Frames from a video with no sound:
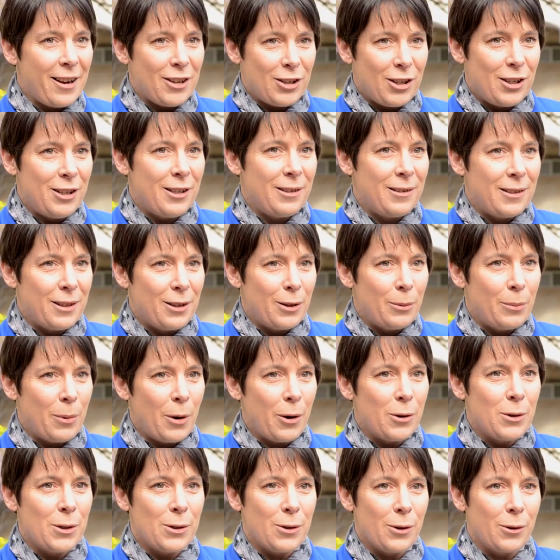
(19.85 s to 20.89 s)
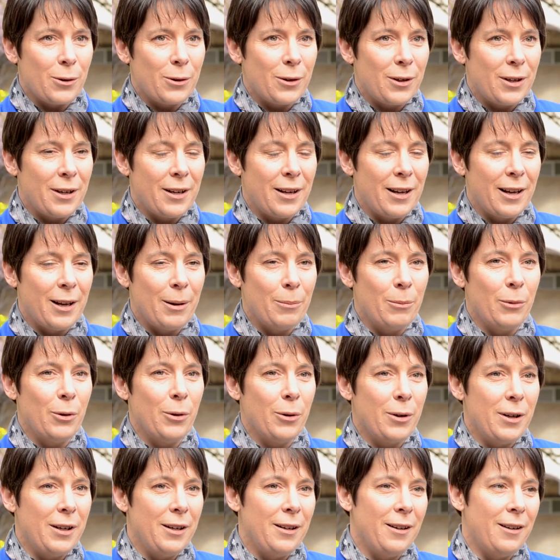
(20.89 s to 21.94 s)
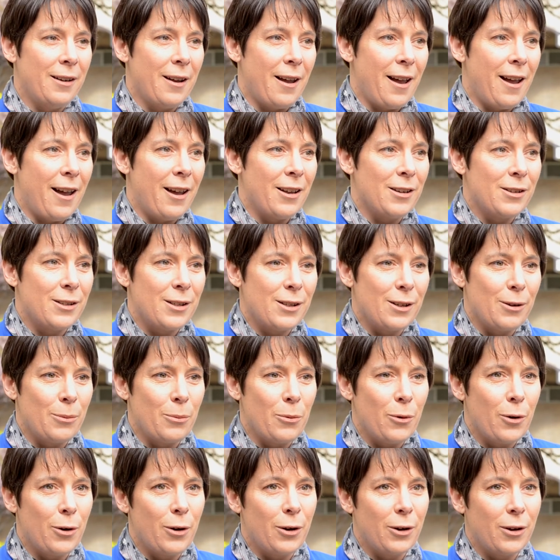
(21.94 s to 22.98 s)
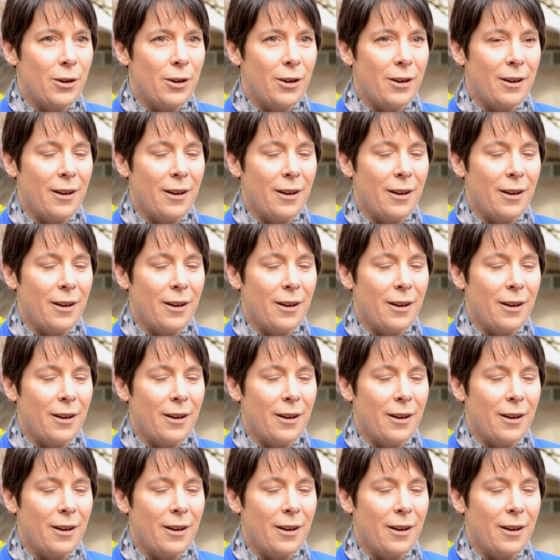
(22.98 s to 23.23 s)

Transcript: actually did a postdoc looking at some work